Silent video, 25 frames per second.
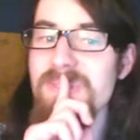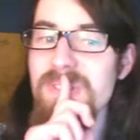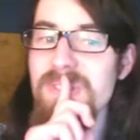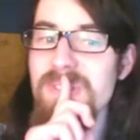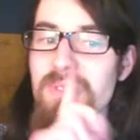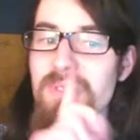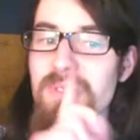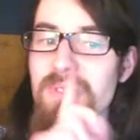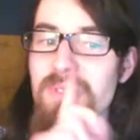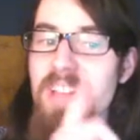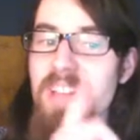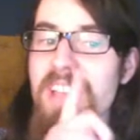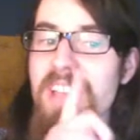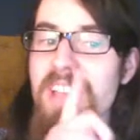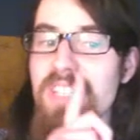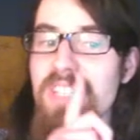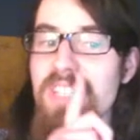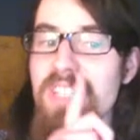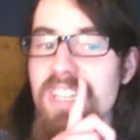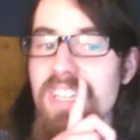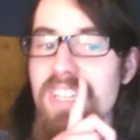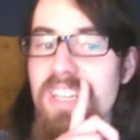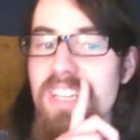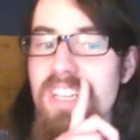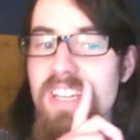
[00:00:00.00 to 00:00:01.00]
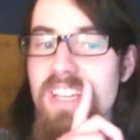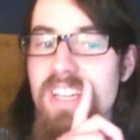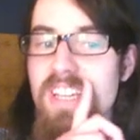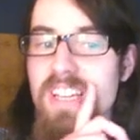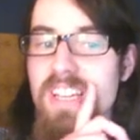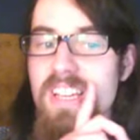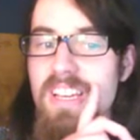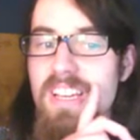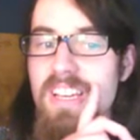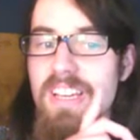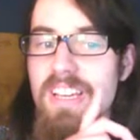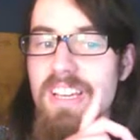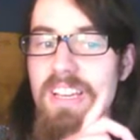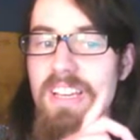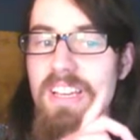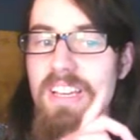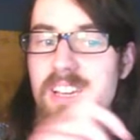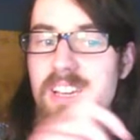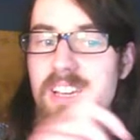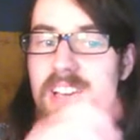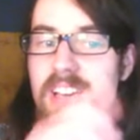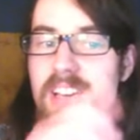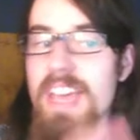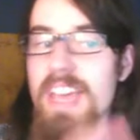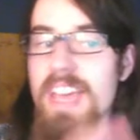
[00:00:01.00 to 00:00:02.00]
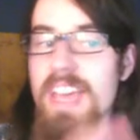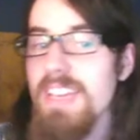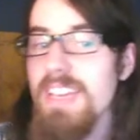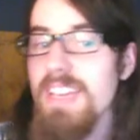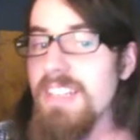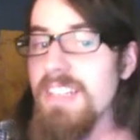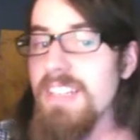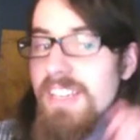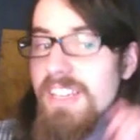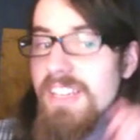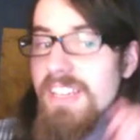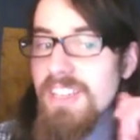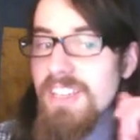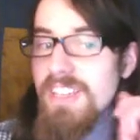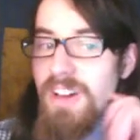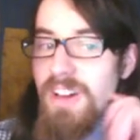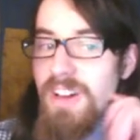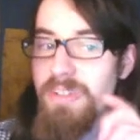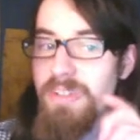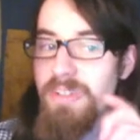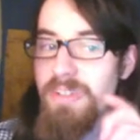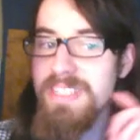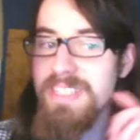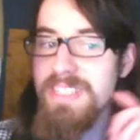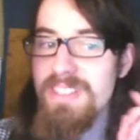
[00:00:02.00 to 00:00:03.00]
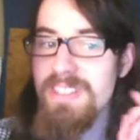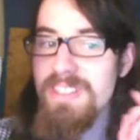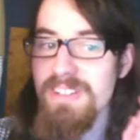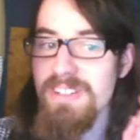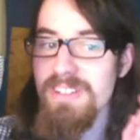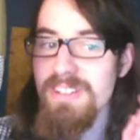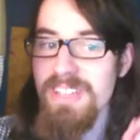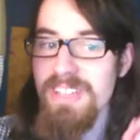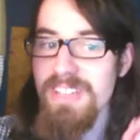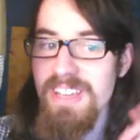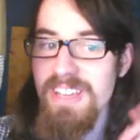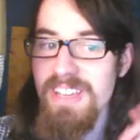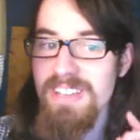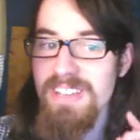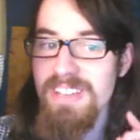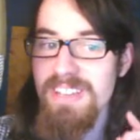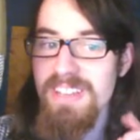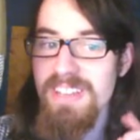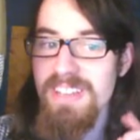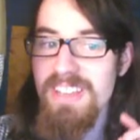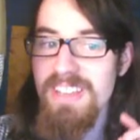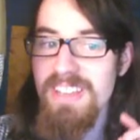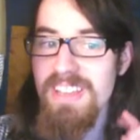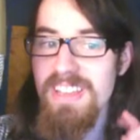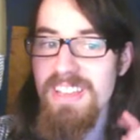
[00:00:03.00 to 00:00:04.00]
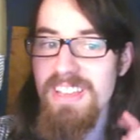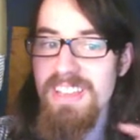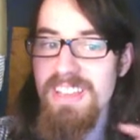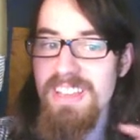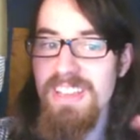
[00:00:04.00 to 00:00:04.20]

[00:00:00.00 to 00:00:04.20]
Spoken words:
well, actually, Hey, Linkara starred in